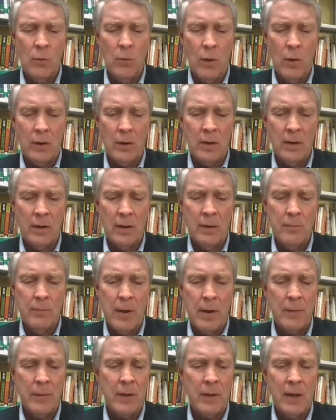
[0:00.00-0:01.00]
working in
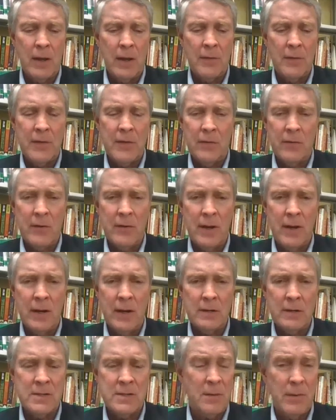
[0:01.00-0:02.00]
public health every
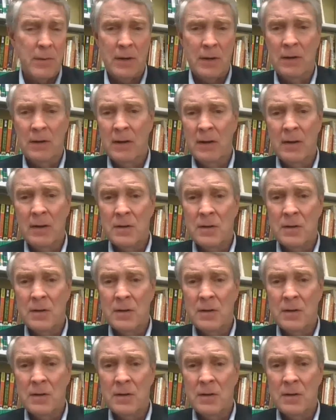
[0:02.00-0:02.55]
day simply